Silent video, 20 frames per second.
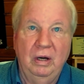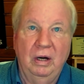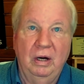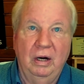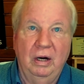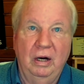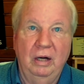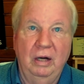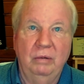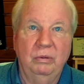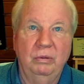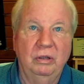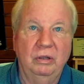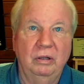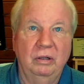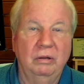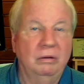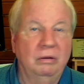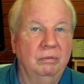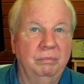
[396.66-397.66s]
I
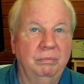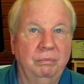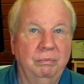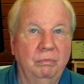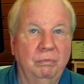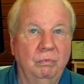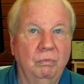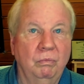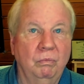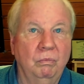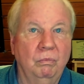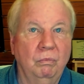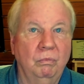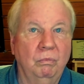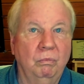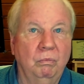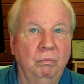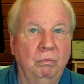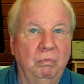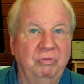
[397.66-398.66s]
will,
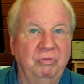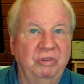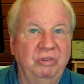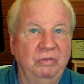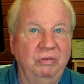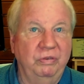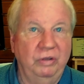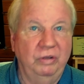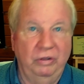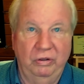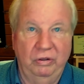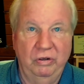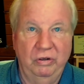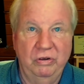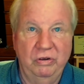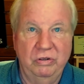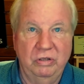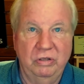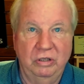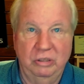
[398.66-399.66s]
if I feel the
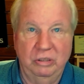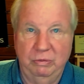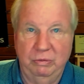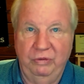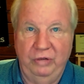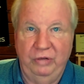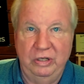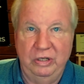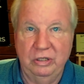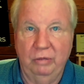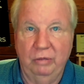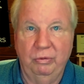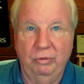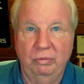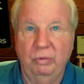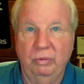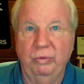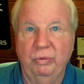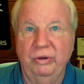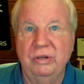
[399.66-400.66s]
urge to touch my face, I'll rub
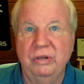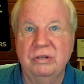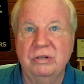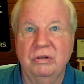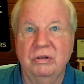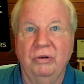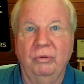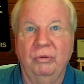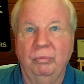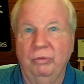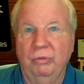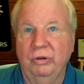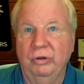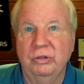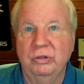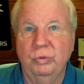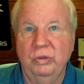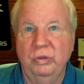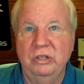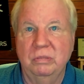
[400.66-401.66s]
a worry stone or a
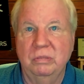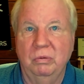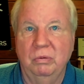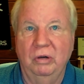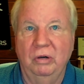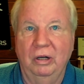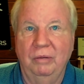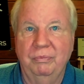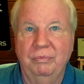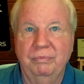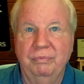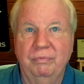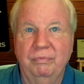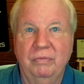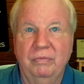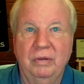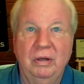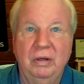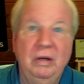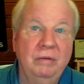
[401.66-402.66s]
squeeze ball.
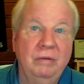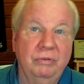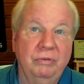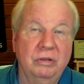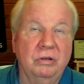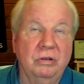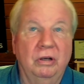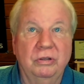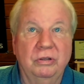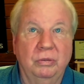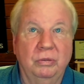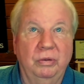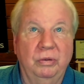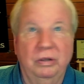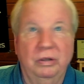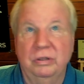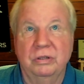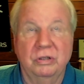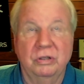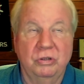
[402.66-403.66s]
This also
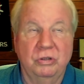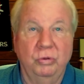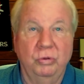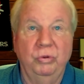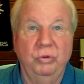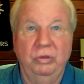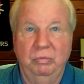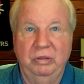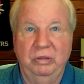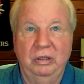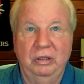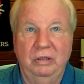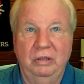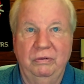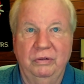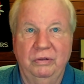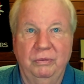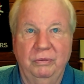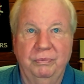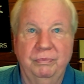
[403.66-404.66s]
works as a soothing behavior.